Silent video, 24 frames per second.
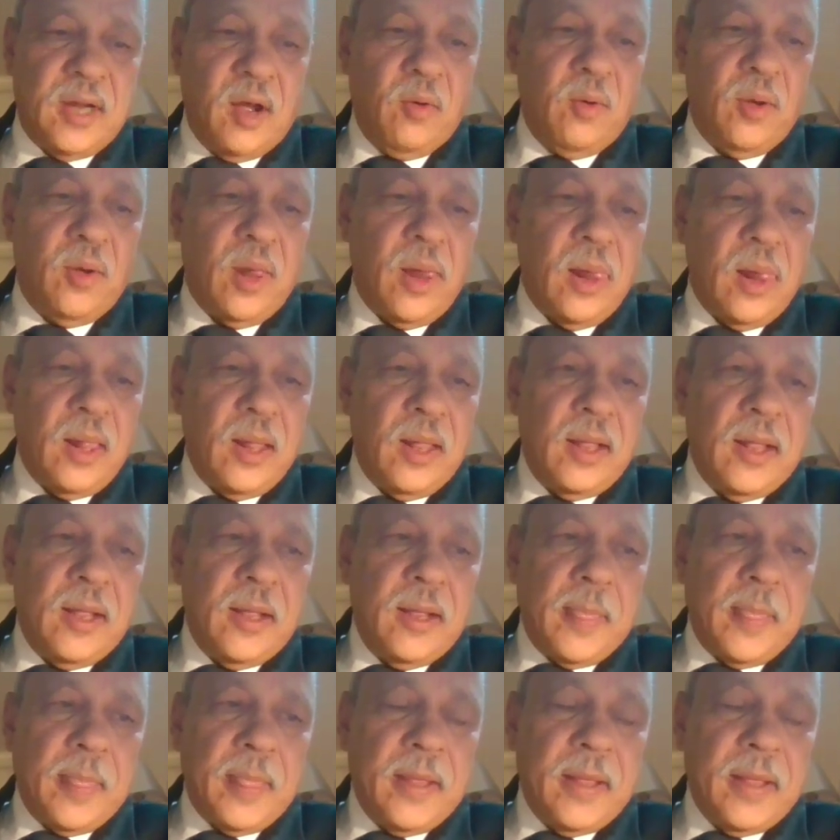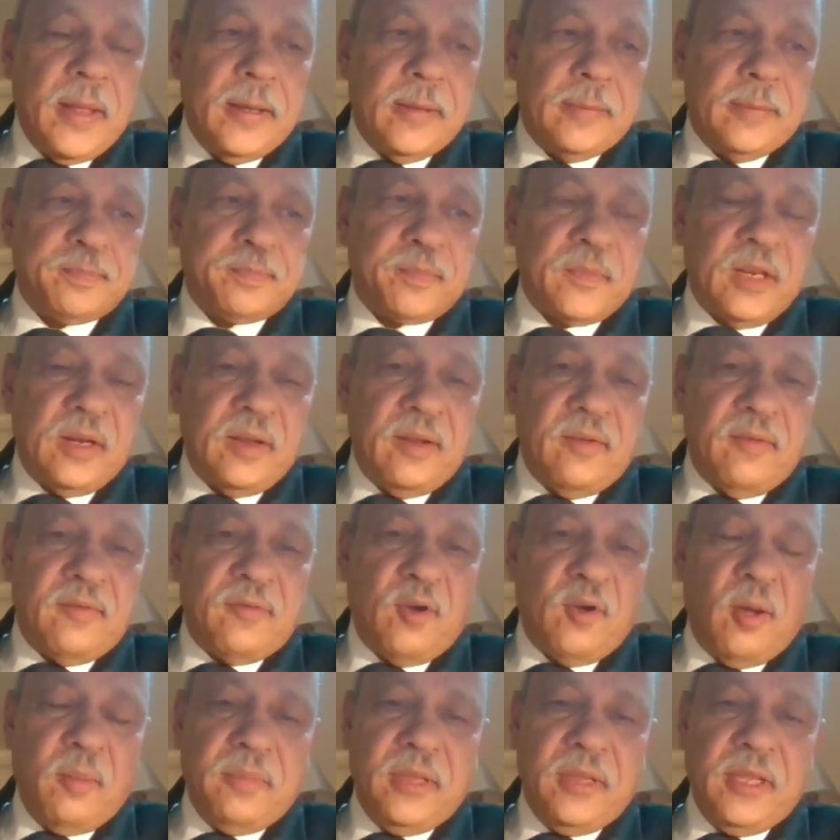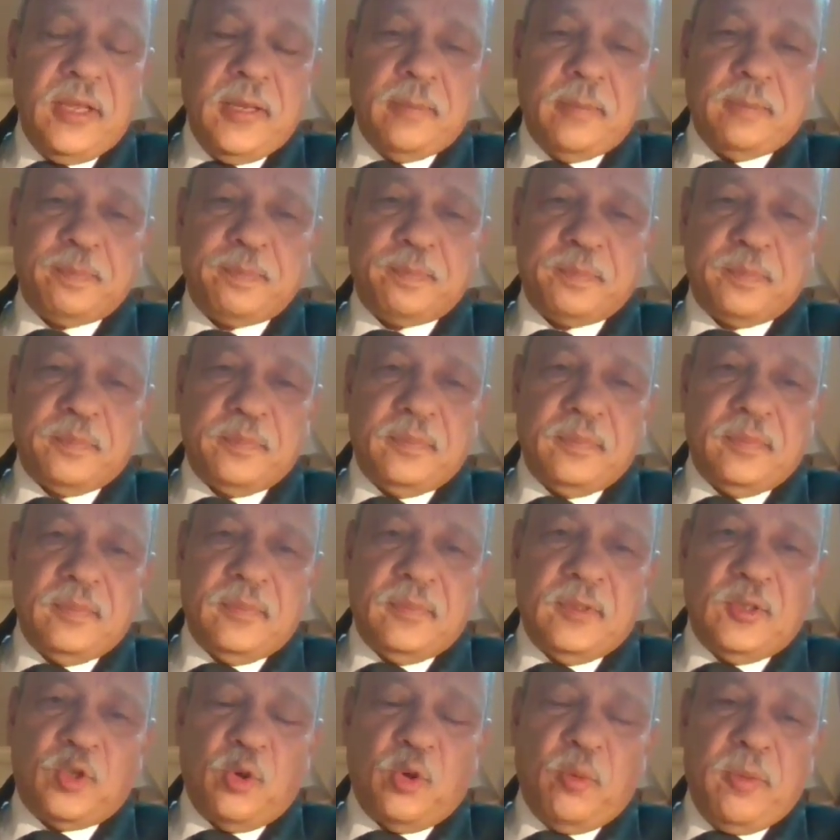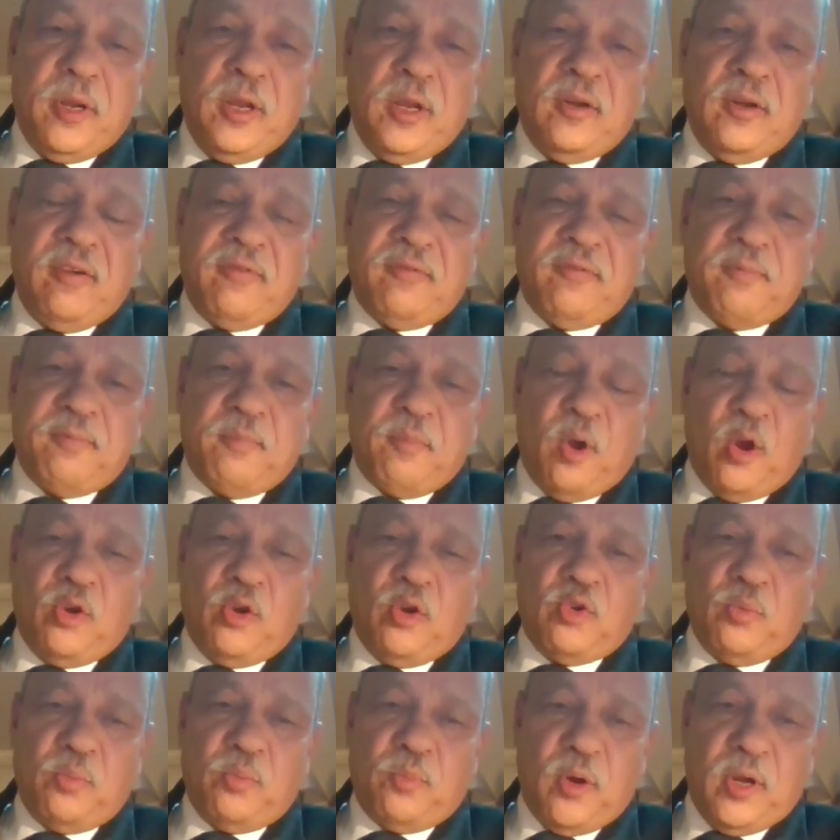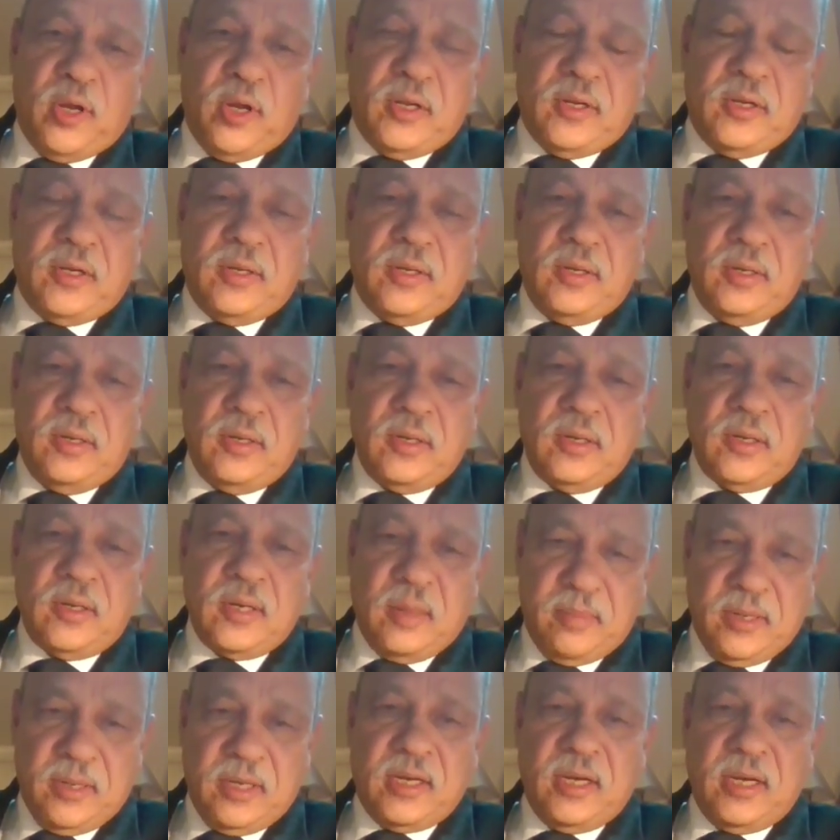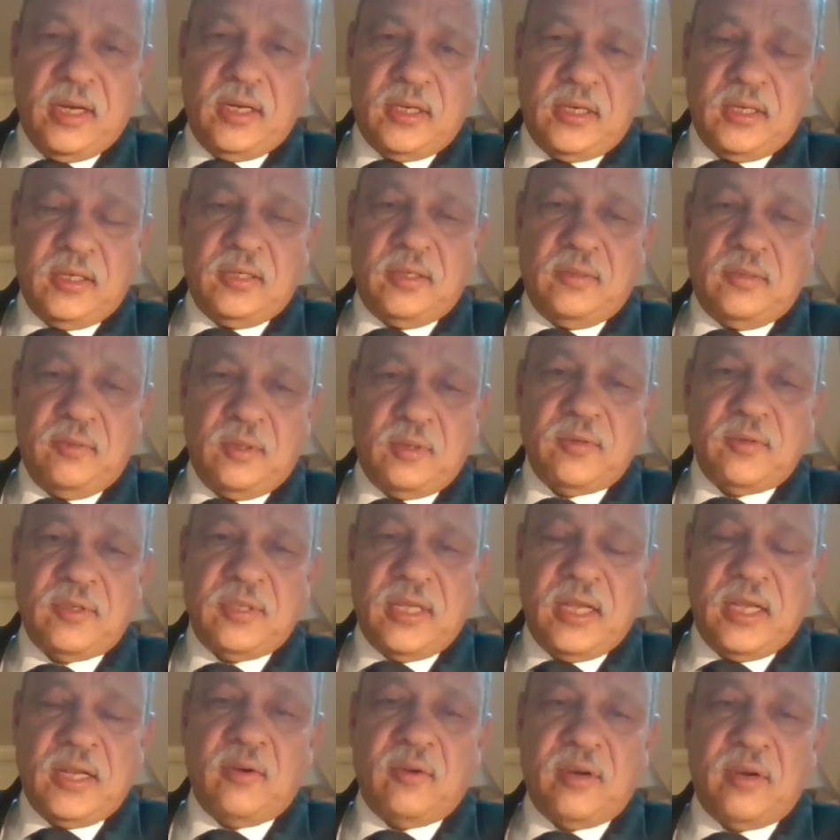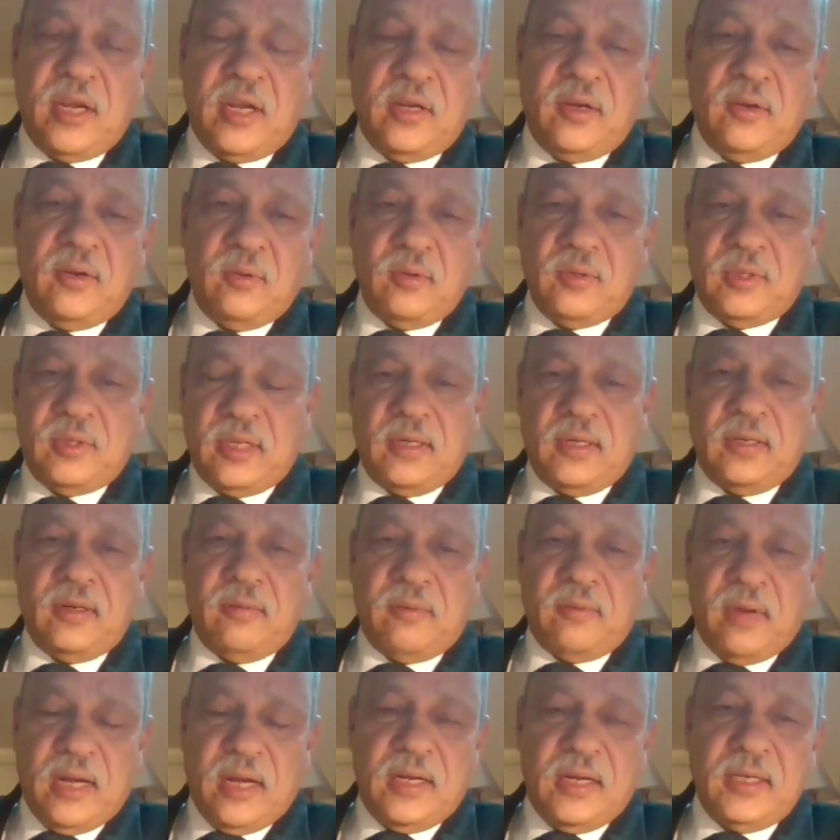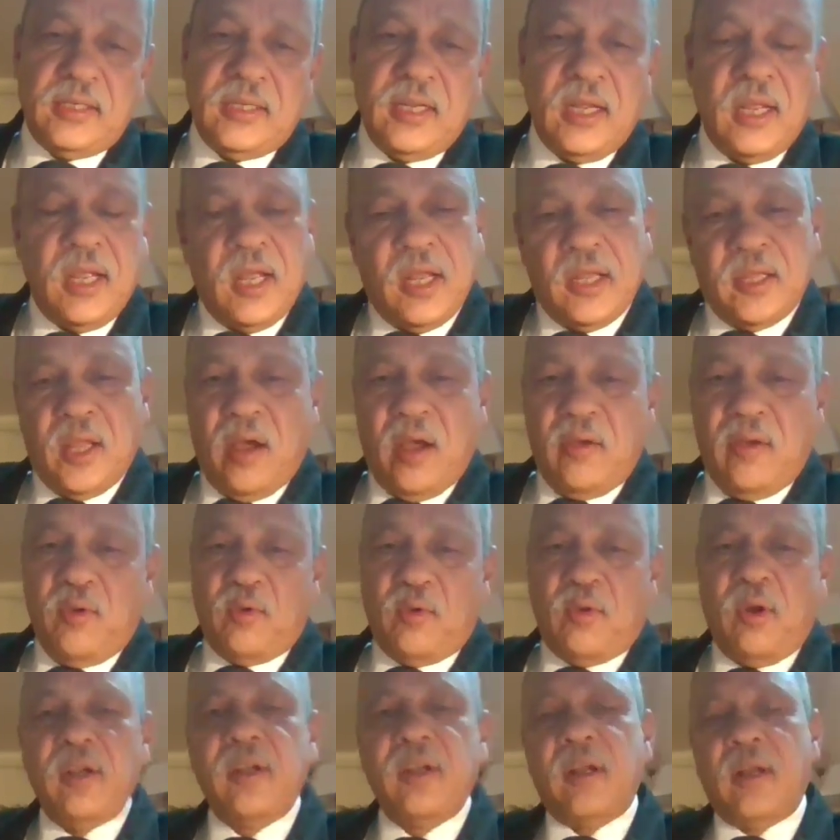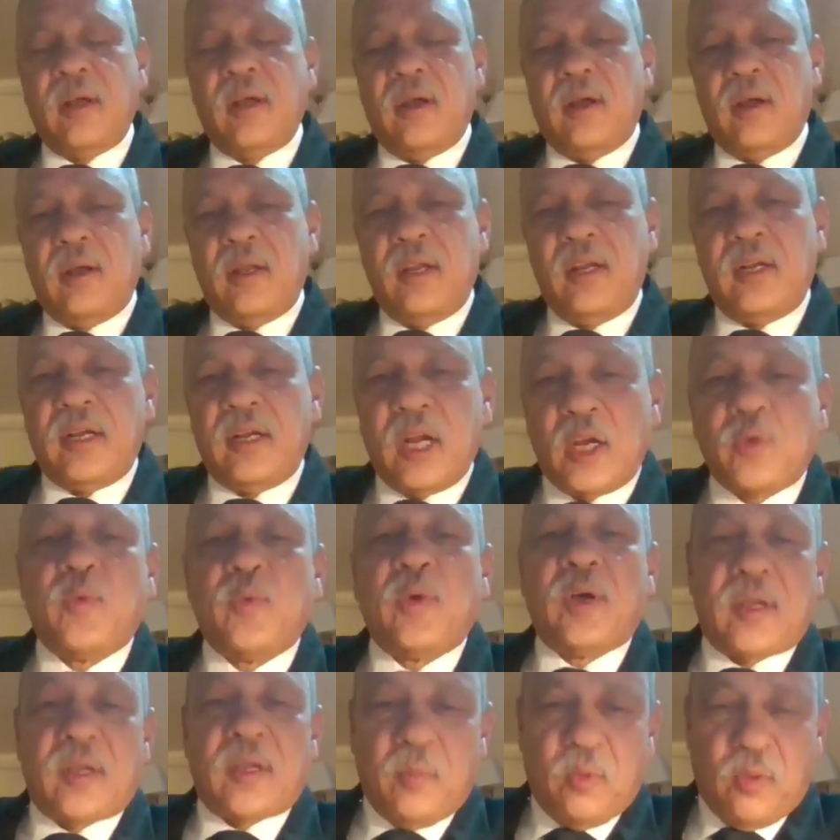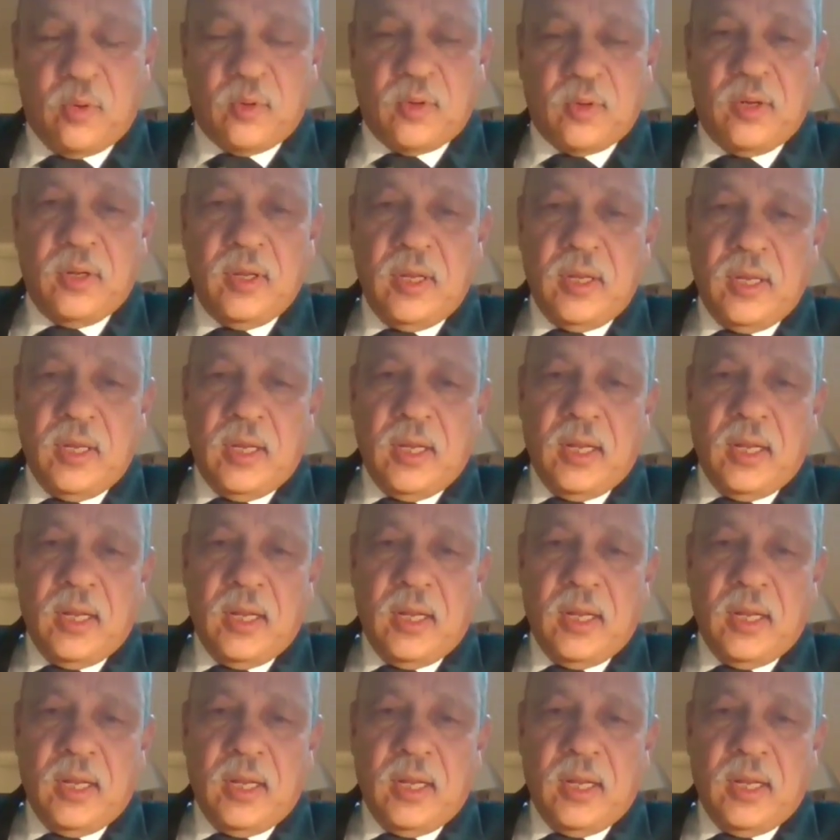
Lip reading: Now, from the domain of point-to-point communications, which was there, radios and wireless, now you're going in network mode.